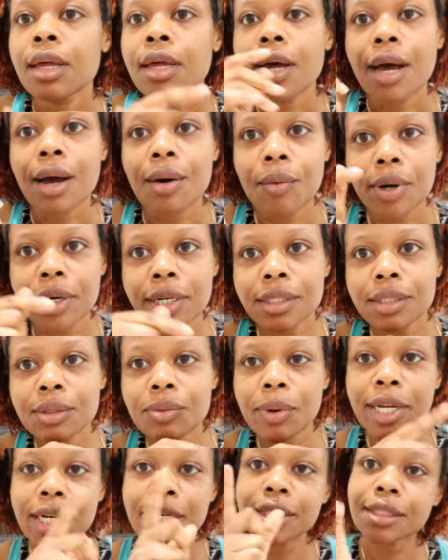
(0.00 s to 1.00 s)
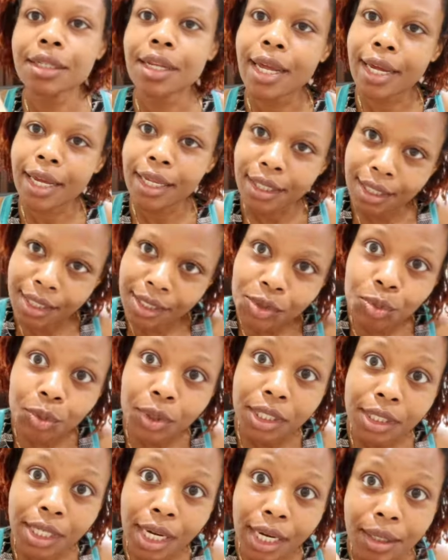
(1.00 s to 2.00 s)
I wanted to wait until I get this
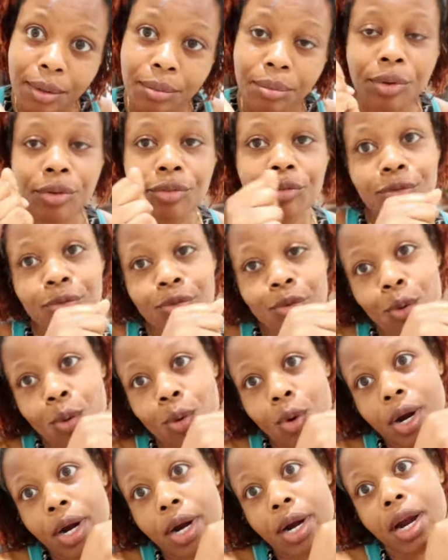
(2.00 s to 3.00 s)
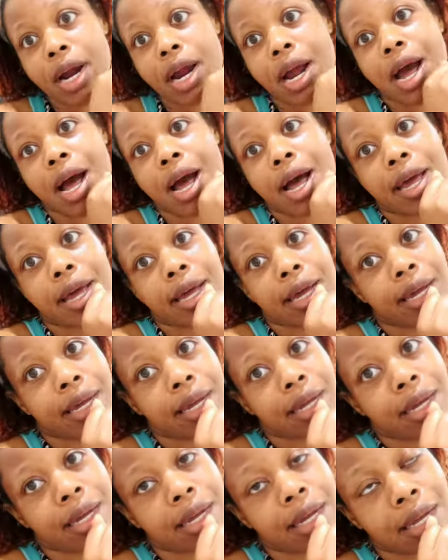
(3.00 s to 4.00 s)
retighten before
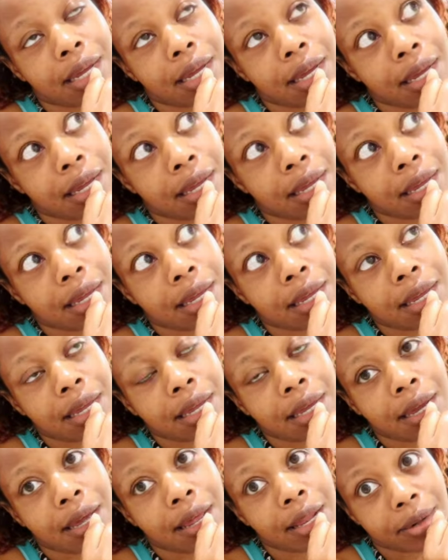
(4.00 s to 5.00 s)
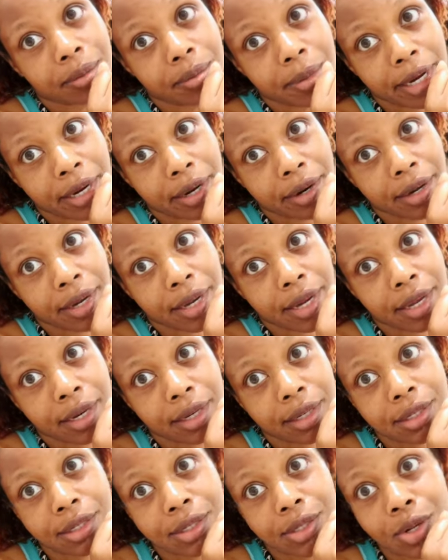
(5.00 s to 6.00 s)
I colored my hair
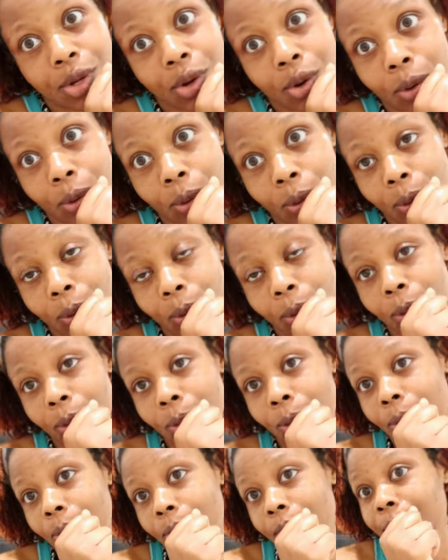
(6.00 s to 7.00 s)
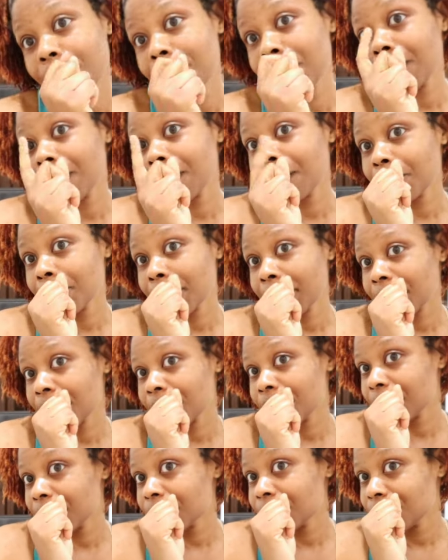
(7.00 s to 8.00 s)
again. So I'll be coloring my hair
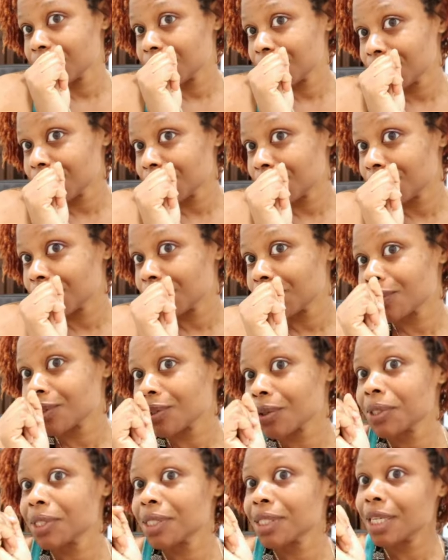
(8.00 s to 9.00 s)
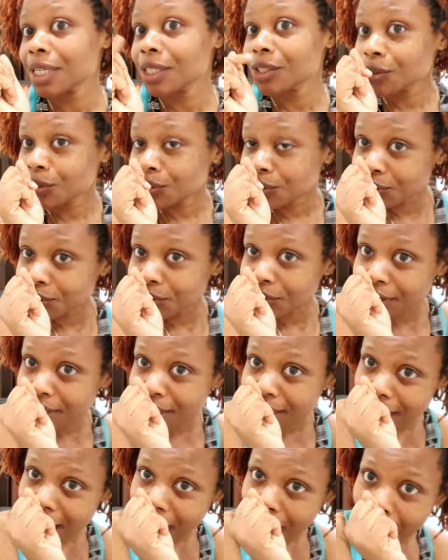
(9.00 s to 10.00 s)
very soon. So stay tuned for
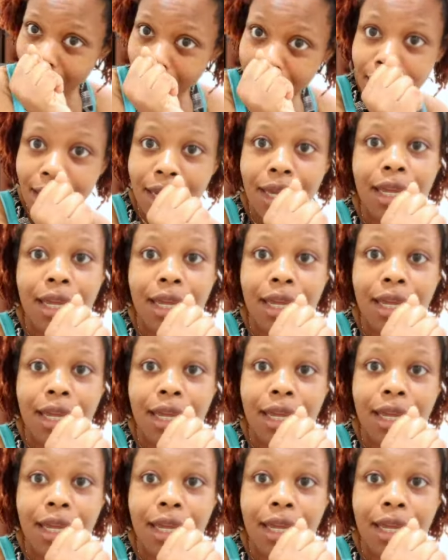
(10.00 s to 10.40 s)
that